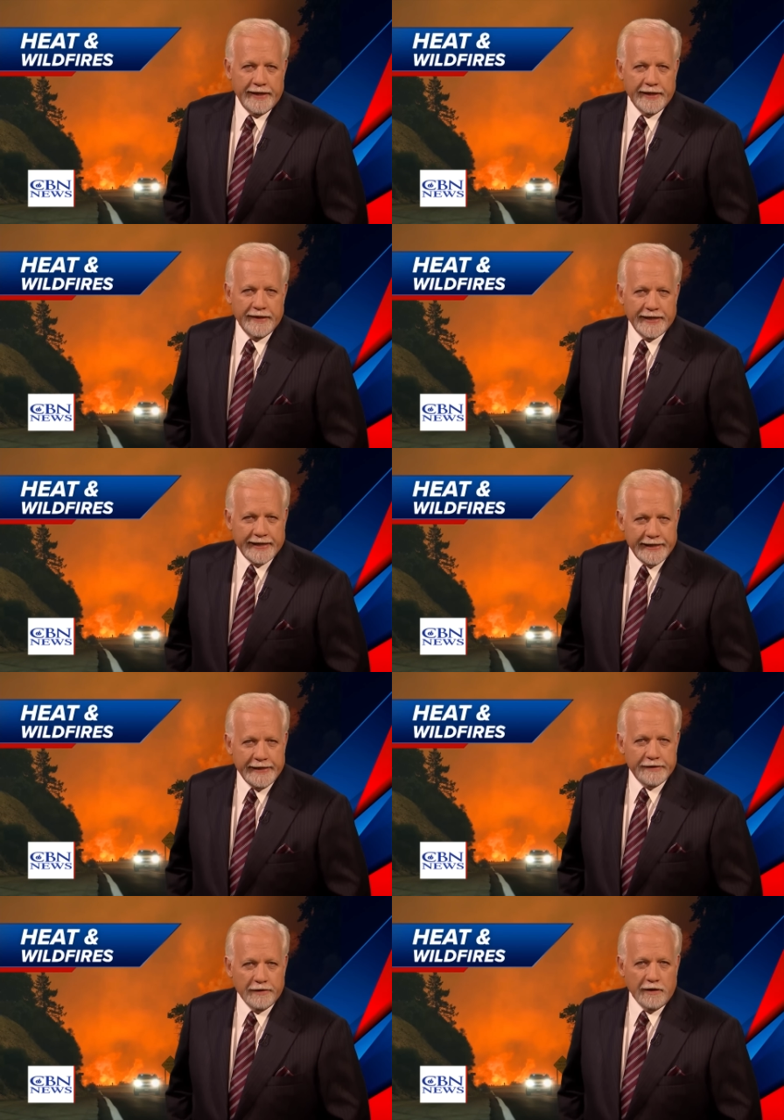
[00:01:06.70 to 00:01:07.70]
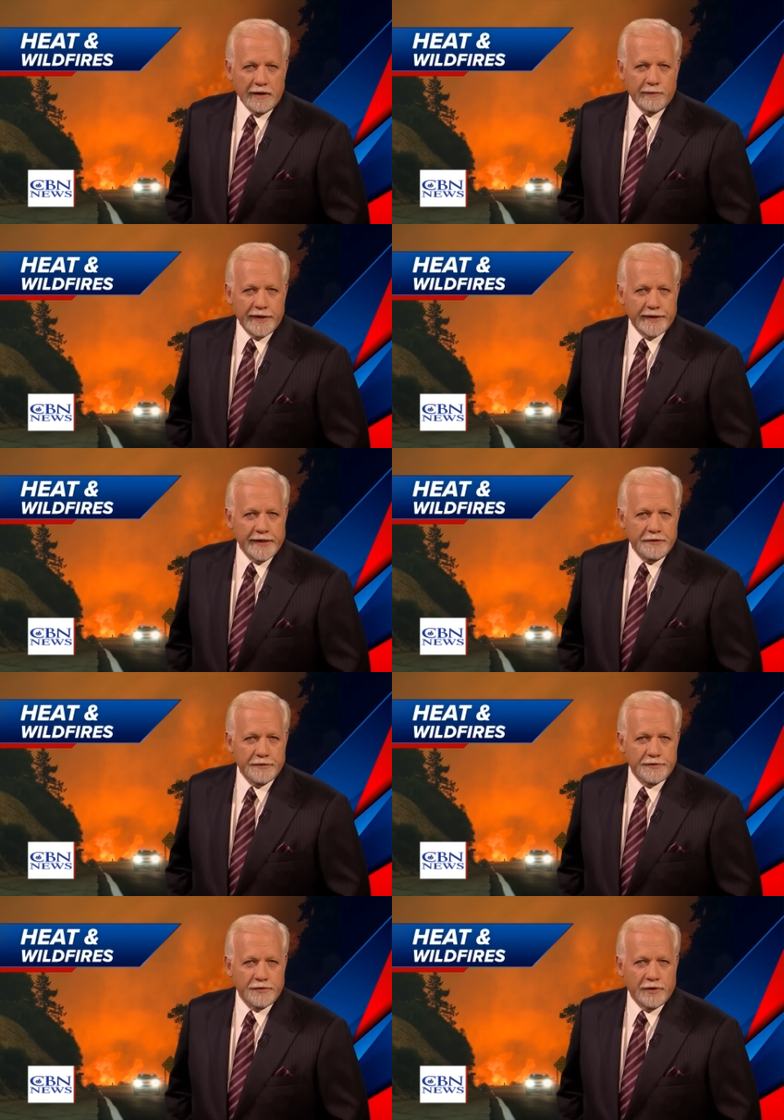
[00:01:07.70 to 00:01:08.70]
And the heat, along with
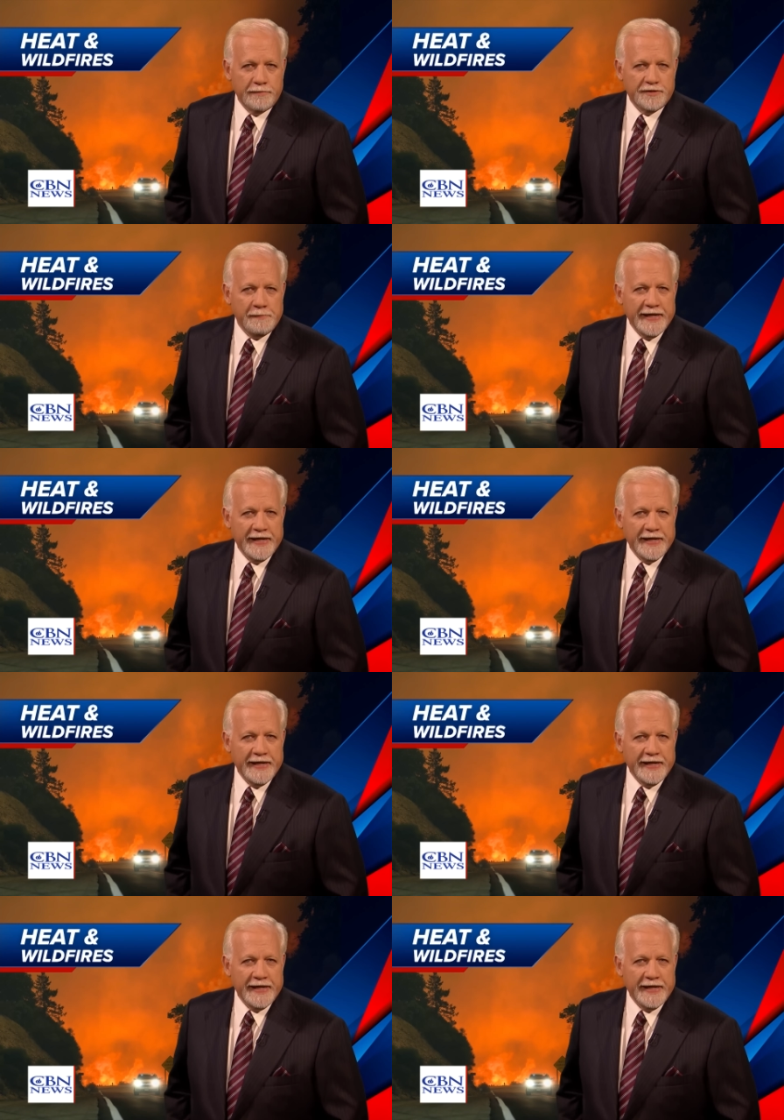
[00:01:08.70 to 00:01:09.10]
thunderstorms,